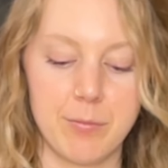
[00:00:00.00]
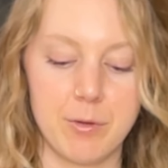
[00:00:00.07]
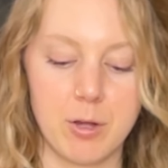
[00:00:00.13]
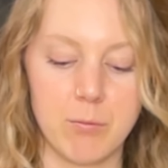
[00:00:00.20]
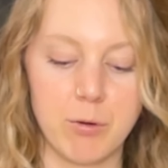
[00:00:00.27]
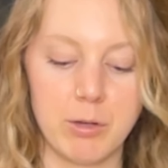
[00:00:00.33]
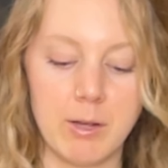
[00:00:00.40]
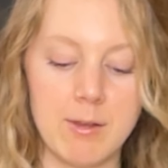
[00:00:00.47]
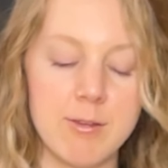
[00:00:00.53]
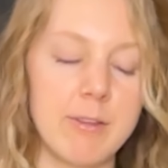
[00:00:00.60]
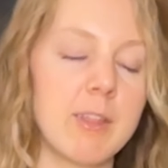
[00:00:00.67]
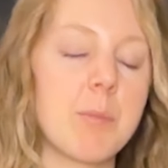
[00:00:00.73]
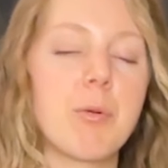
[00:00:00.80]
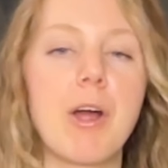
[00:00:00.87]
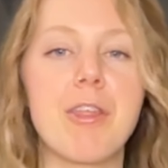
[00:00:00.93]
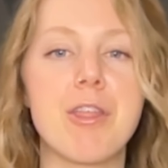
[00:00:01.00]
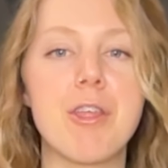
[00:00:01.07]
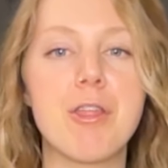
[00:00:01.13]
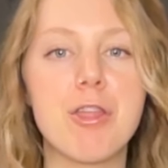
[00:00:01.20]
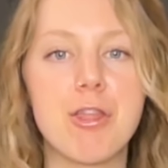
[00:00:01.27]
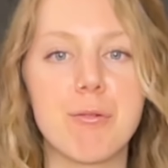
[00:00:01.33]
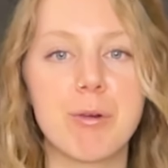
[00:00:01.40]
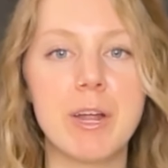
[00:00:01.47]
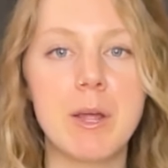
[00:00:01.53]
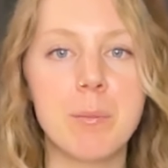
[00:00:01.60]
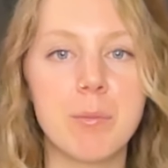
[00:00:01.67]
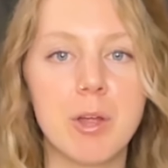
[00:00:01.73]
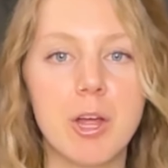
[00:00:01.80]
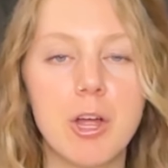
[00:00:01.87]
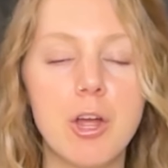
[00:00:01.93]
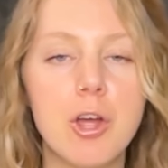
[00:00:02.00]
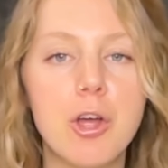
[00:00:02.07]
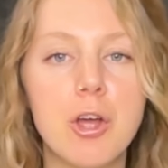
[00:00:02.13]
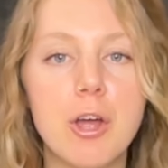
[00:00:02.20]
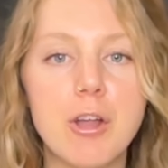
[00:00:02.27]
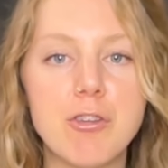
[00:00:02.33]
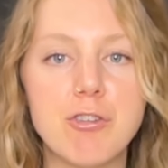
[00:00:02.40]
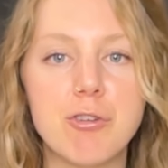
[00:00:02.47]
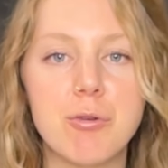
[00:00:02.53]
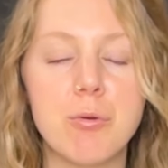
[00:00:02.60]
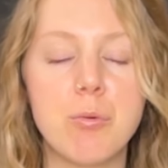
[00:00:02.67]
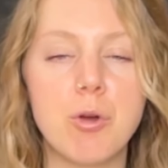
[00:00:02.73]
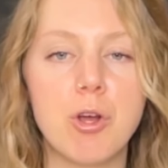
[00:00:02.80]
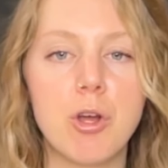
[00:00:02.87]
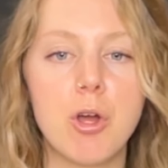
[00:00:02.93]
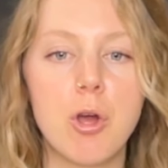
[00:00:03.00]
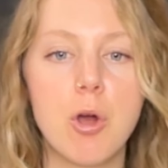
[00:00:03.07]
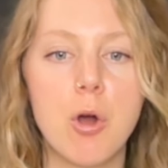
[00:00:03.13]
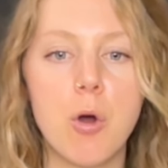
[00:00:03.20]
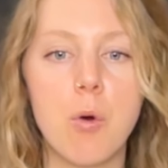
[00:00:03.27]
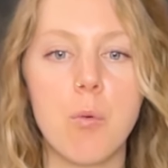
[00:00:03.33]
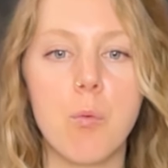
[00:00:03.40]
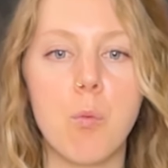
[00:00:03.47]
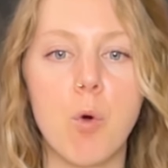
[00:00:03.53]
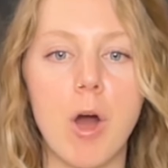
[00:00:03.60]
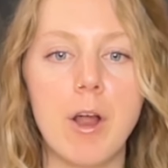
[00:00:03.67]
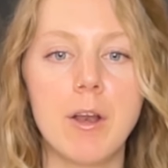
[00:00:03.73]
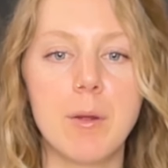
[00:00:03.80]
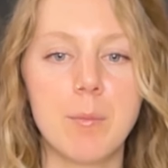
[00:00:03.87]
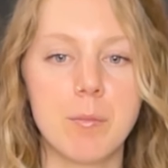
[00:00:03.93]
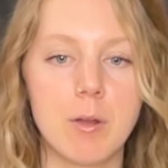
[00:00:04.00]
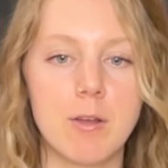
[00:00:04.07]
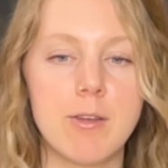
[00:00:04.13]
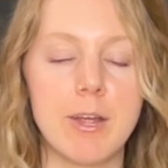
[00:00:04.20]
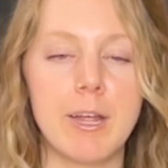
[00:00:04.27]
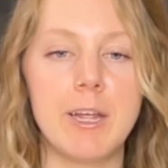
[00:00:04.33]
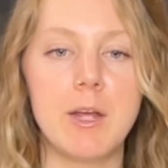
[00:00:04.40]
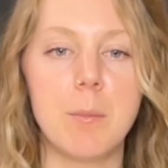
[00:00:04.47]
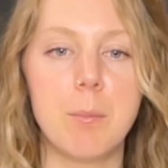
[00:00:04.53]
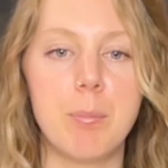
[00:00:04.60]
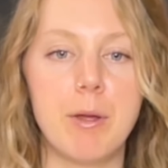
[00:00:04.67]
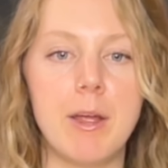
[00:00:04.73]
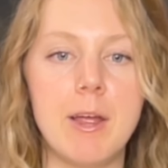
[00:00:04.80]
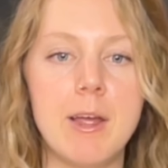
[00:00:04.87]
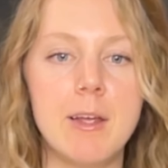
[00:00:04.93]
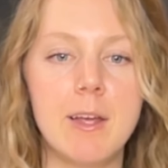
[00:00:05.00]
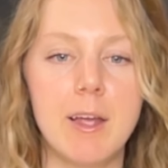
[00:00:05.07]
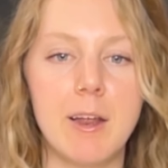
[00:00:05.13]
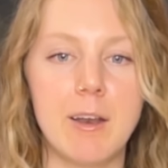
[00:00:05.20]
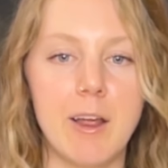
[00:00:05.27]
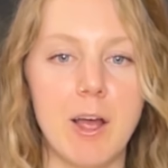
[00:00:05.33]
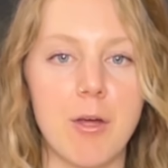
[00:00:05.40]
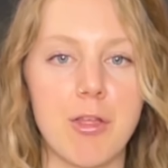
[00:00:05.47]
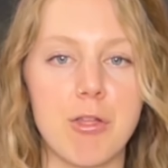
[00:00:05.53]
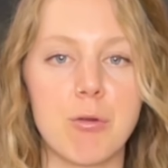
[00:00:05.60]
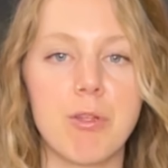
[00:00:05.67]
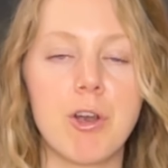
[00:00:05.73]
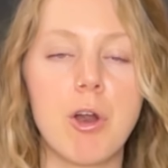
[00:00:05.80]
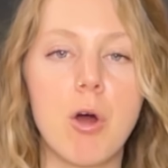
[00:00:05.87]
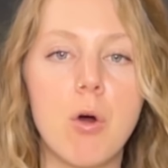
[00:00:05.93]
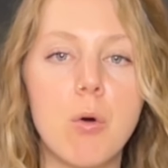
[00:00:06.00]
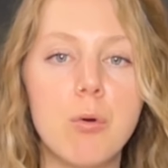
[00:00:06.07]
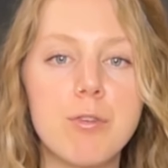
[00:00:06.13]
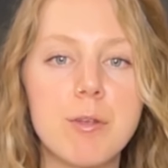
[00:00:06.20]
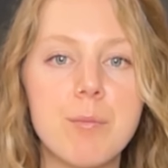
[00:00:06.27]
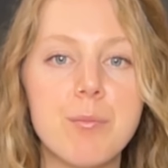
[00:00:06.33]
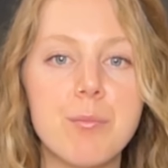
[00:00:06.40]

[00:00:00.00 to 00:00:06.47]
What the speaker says: Releasing the breath in 3, 2, 1. Taking a big inhale through the nose